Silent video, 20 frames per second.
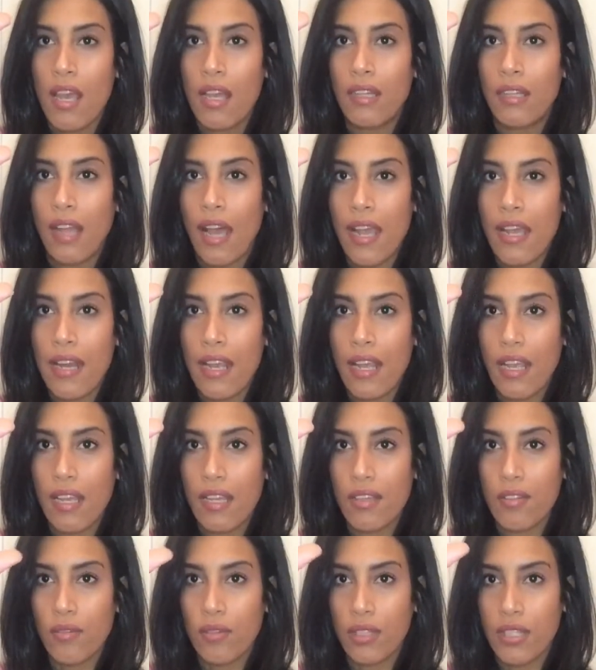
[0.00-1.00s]
lighting
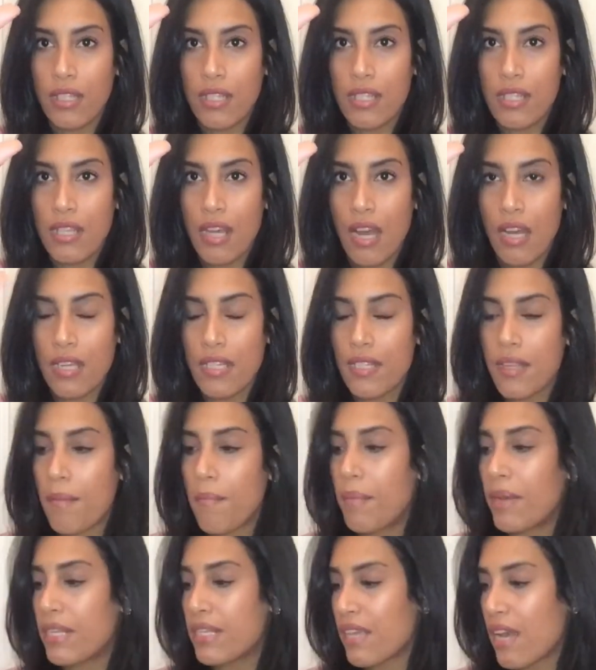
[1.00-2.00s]
really sucks,
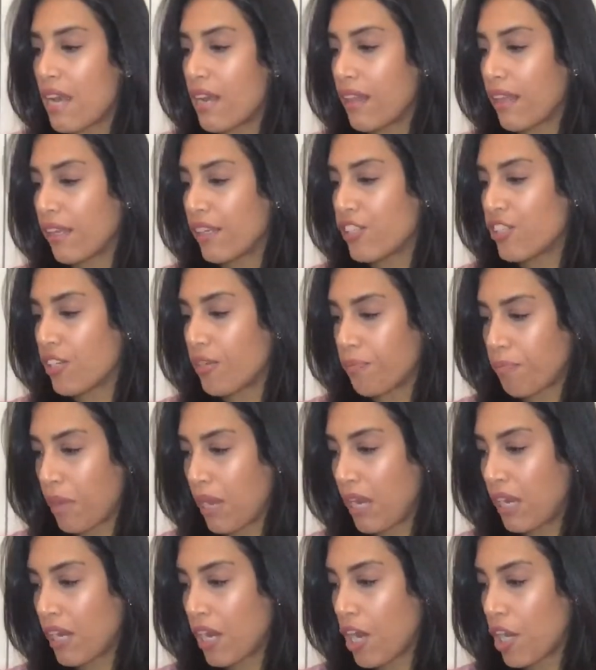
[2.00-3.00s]
but it's kind of like a
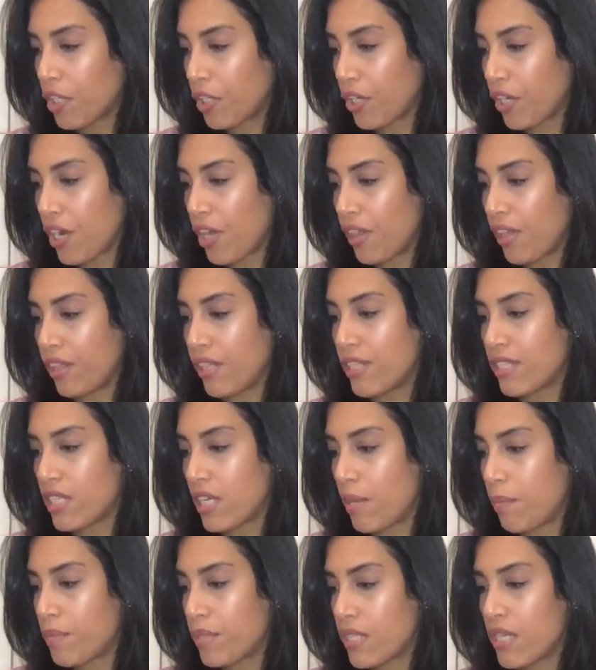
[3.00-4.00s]
champagne color, and then the
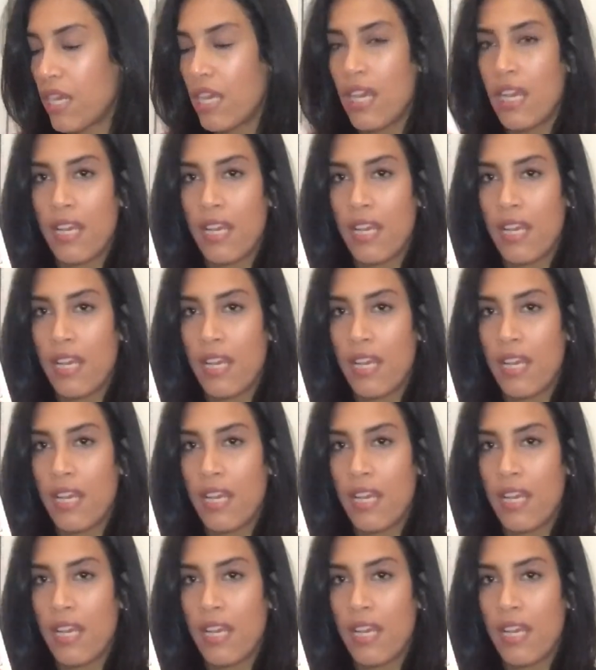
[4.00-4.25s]
tips